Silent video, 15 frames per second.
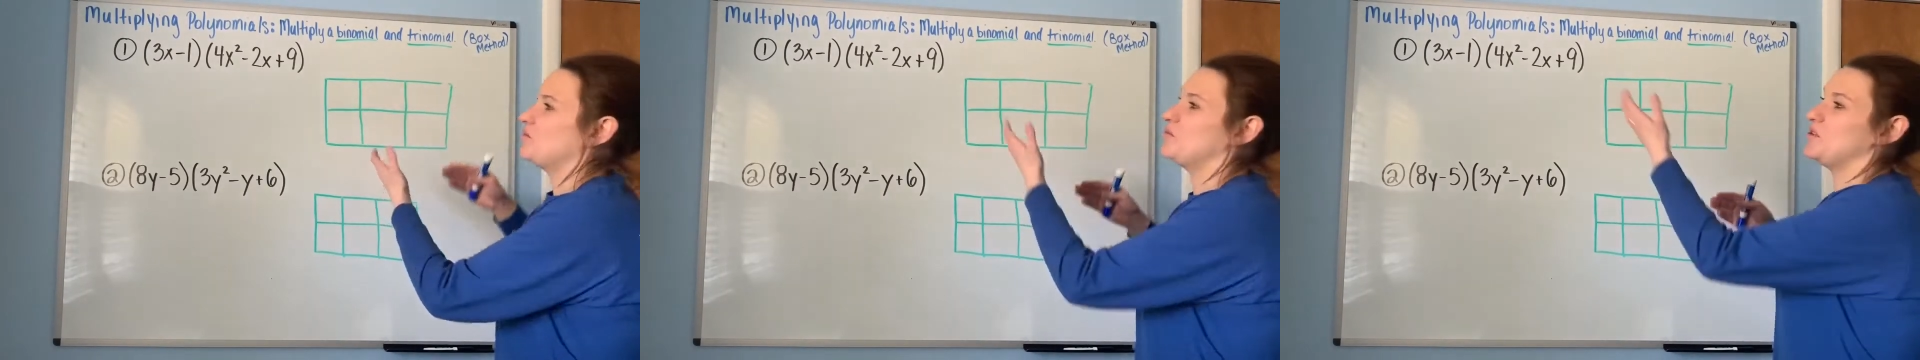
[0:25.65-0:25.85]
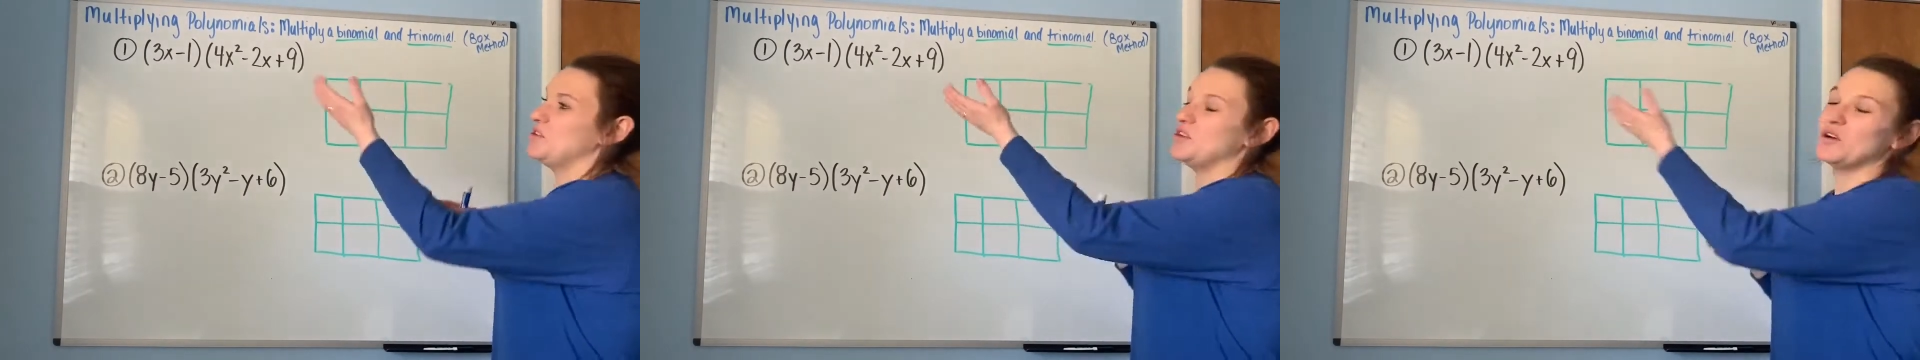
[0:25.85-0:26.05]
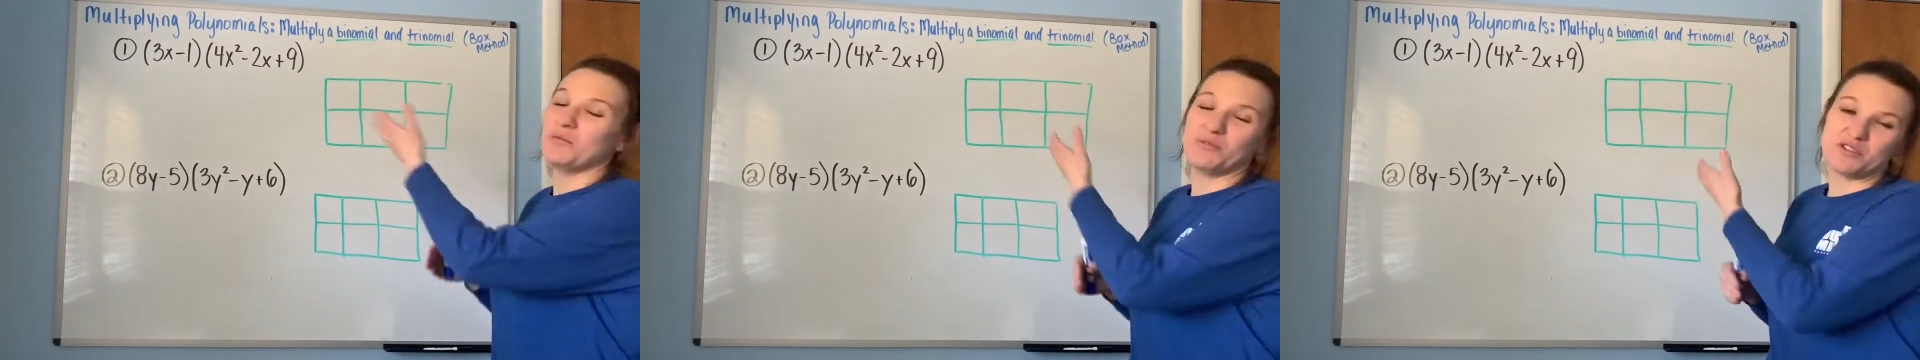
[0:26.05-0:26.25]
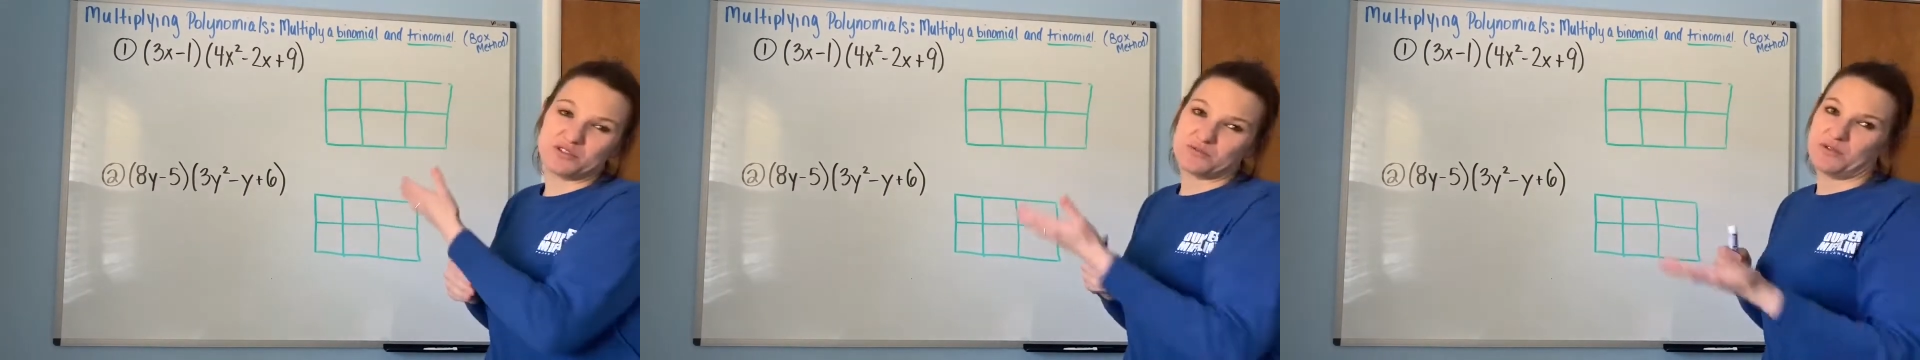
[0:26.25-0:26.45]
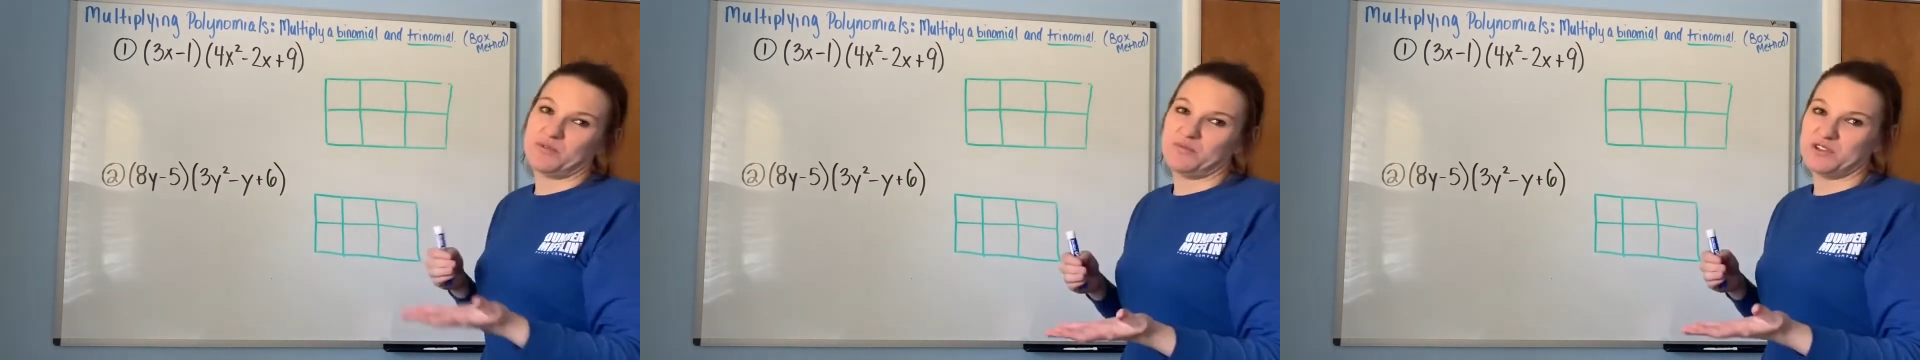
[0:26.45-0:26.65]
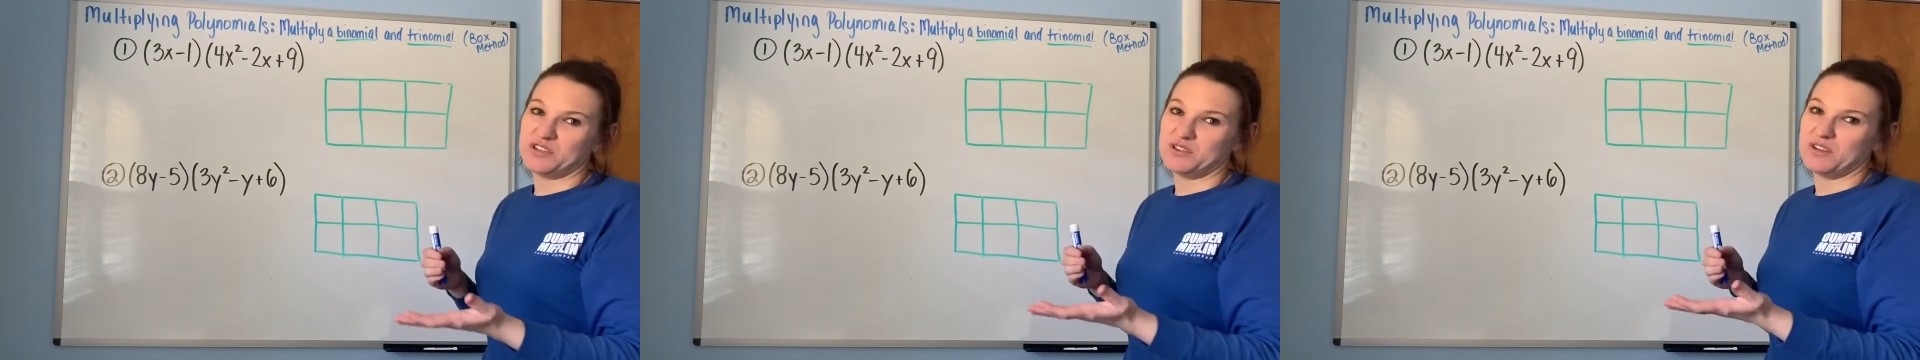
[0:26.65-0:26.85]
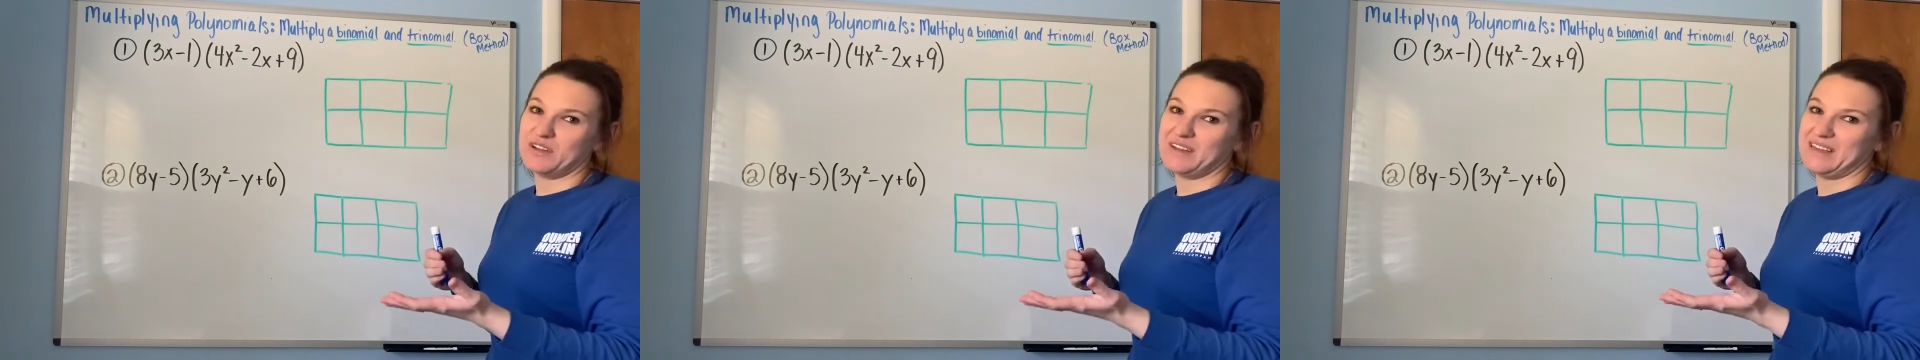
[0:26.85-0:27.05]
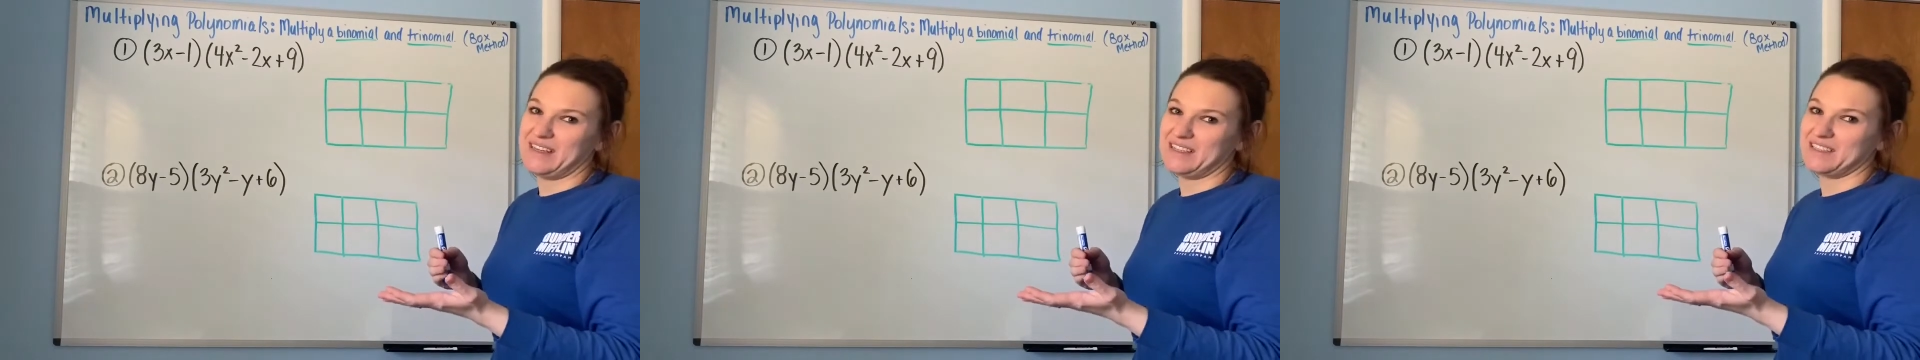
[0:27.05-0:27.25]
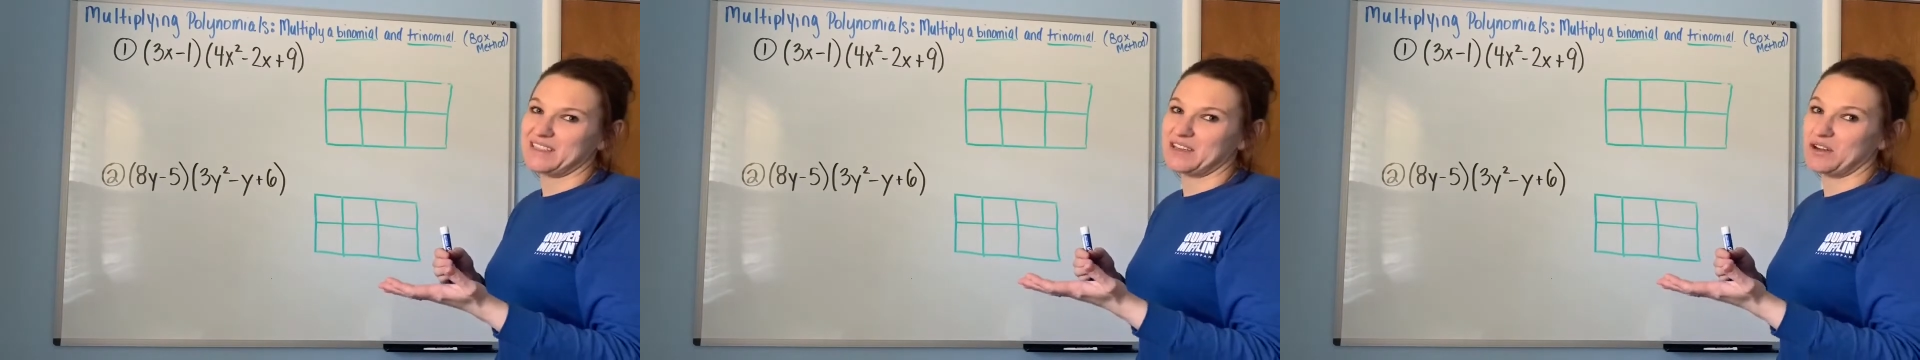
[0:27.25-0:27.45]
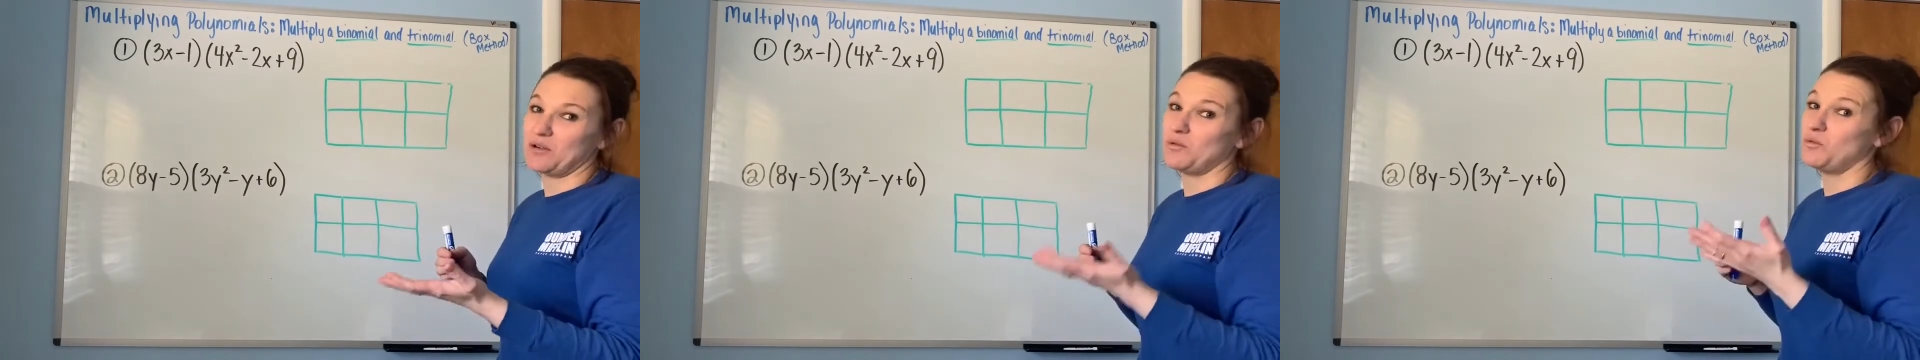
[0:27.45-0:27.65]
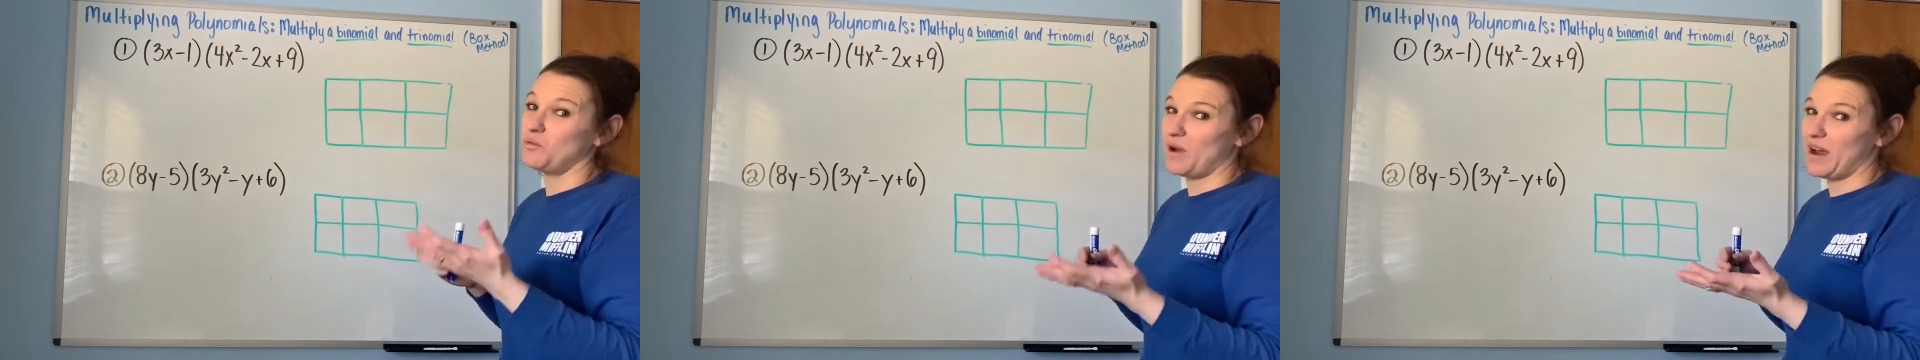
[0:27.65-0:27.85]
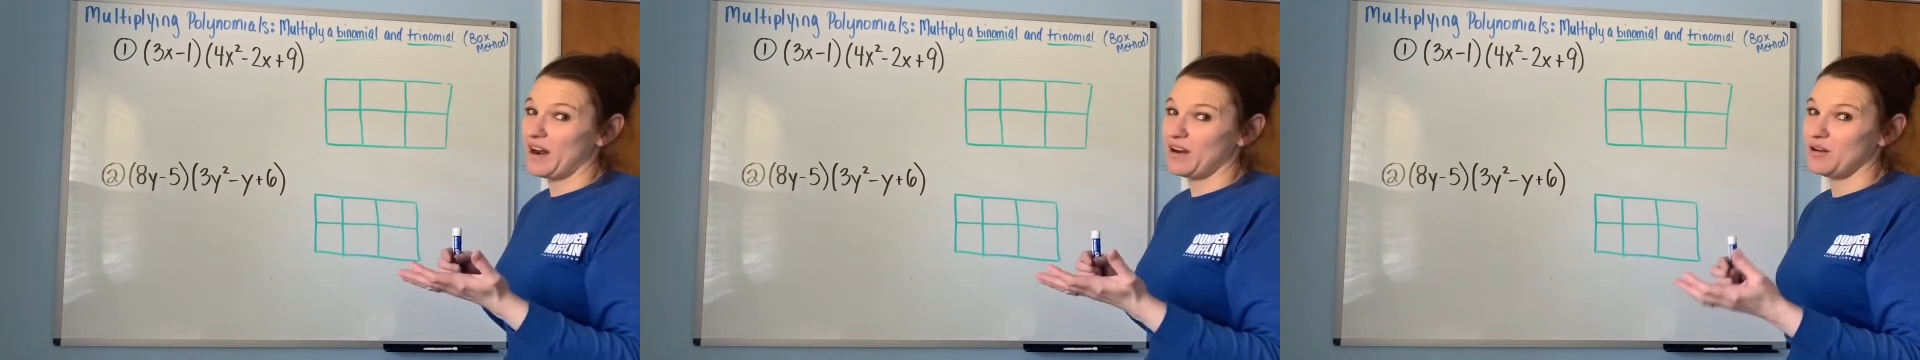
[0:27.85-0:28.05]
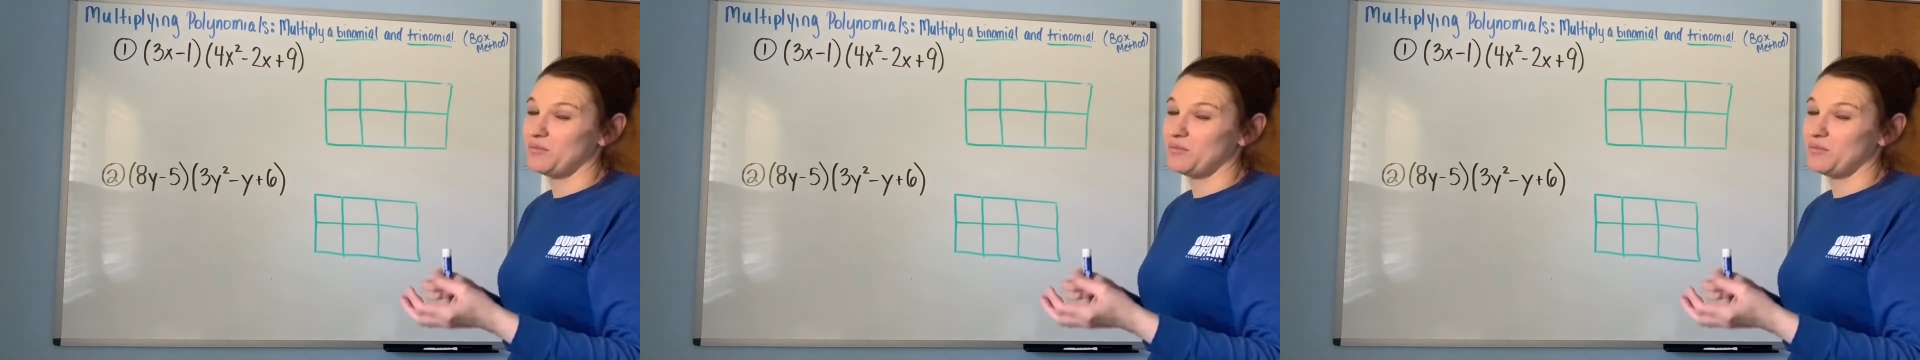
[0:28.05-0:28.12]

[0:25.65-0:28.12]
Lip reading: we know which needs to go where.